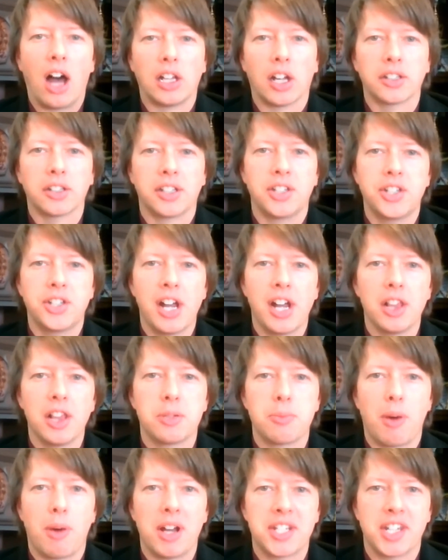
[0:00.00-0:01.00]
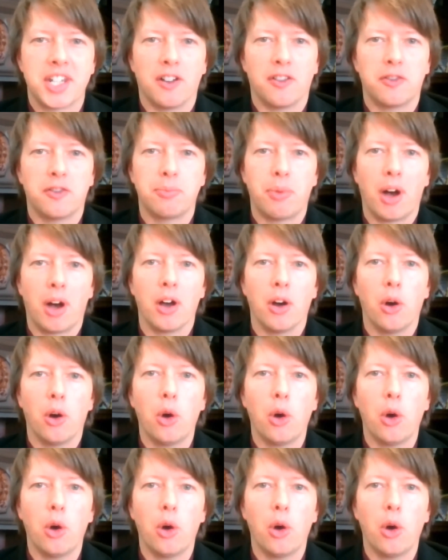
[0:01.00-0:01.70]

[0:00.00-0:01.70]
like to challenge myself by